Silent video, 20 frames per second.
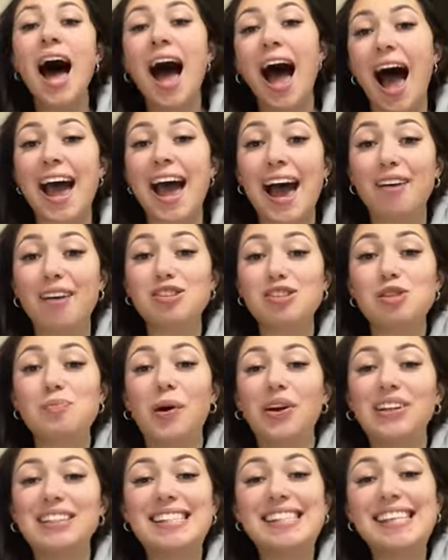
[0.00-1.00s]
I have
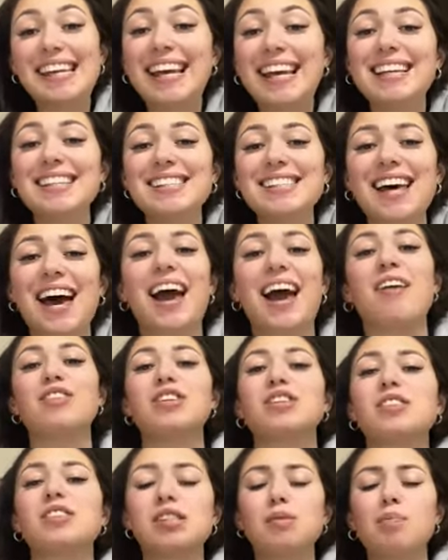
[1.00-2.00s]
sponsees, I have a
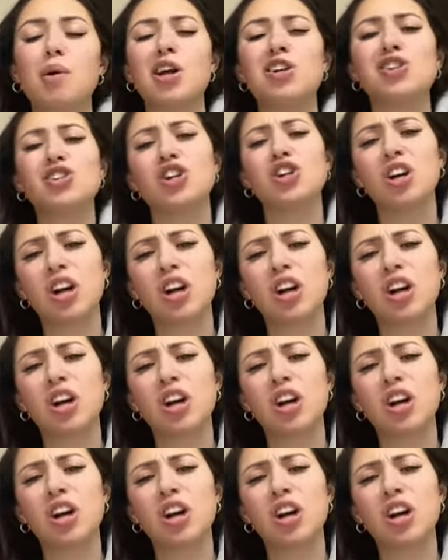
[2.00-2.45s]
sponsor,